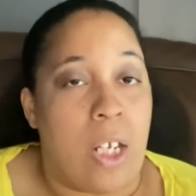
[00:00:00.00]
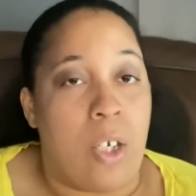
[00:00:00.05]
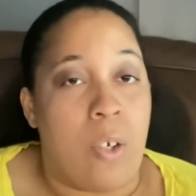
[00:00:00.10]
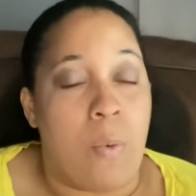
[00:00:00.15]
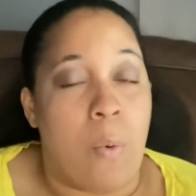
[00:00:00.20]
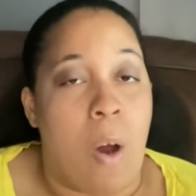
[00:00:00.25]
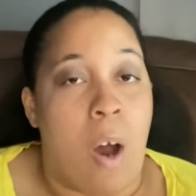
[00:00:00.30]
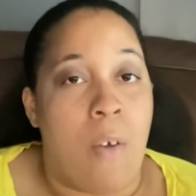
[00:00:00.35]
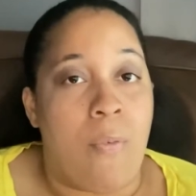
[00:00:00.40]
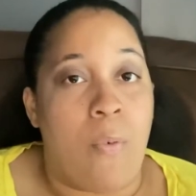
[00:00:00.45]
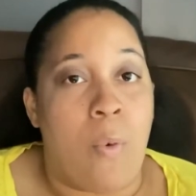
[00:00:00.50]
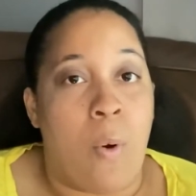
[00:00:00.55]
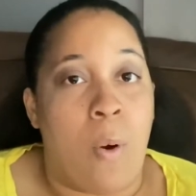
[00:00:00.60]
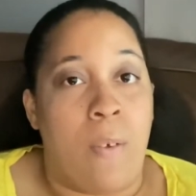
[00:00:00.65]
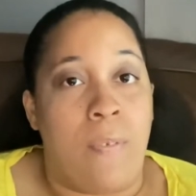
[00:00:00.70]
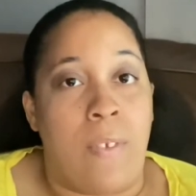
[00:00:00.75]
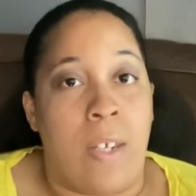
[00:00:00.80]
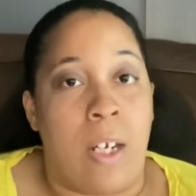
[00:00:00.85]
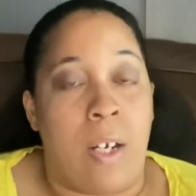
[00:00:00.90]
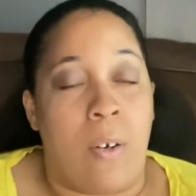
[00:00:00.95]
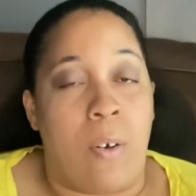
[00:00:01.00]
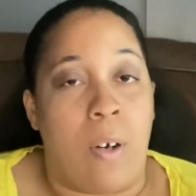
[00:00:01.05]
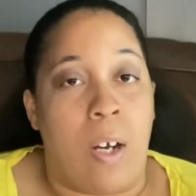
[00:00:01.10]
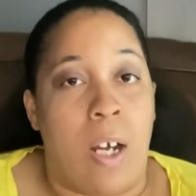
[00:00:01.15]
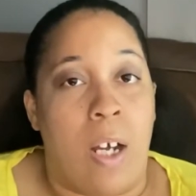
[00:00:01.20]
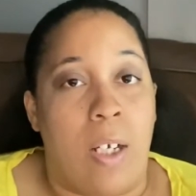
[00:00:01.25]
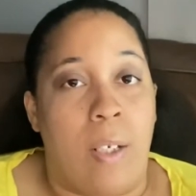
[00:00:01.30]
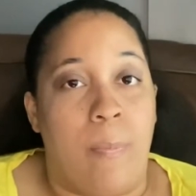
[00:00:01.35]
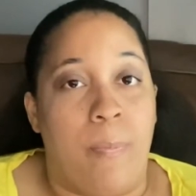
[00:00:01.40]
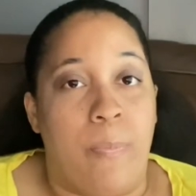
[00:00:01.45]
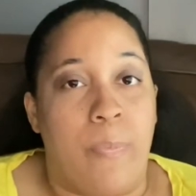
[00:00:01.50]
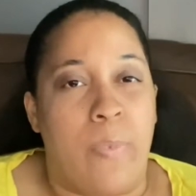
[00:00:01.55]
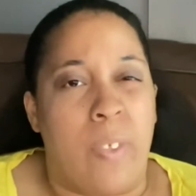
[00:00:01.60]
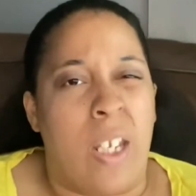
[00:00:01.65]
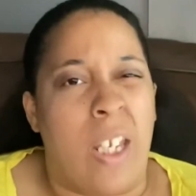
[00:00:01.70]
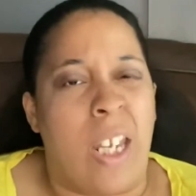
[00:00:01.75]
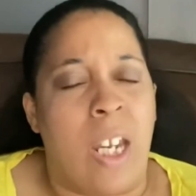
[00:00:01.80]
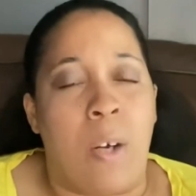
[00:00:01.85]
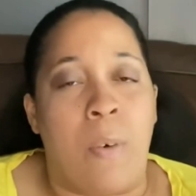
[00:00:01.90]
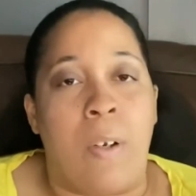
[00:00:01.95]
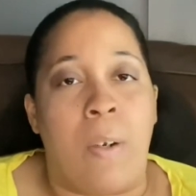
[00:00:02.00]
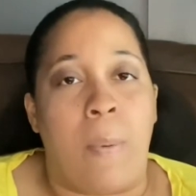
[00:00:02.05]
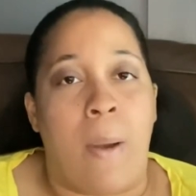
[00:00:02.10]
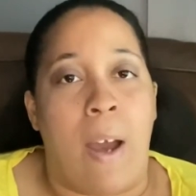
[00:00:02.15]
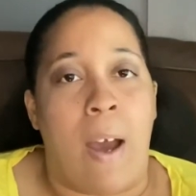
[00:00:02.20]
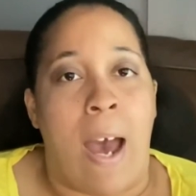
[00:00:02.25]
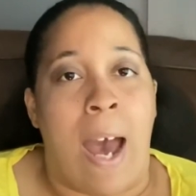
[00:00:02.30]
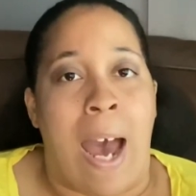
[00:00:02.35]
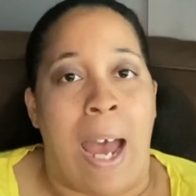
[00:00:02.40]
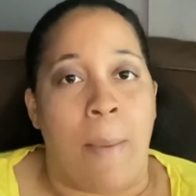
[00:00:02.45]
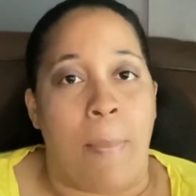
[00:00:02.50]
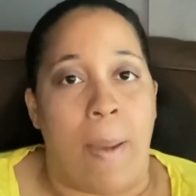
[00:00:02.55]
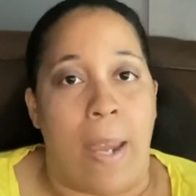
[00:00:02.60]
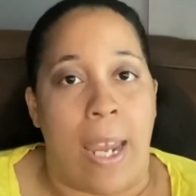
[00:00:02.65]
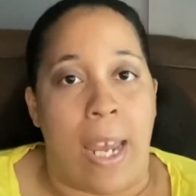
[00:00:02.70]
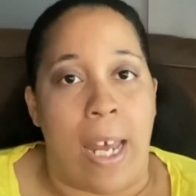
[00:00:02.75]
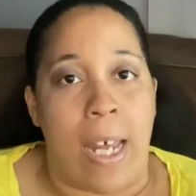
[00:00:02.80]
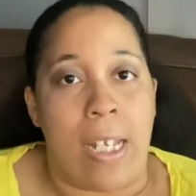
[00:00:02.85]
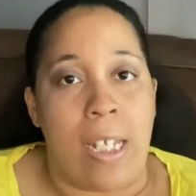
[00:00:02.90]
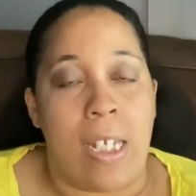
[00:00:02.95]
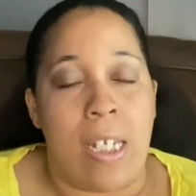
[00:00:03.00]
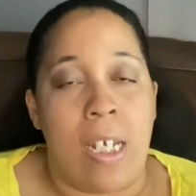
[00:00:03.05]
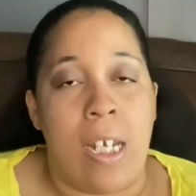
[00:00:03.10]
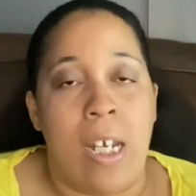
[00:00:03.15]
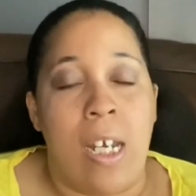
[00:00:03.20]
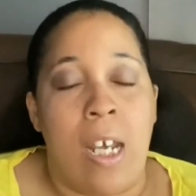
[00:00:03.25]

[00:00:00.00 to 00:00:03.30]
you off on their they carry around iPads.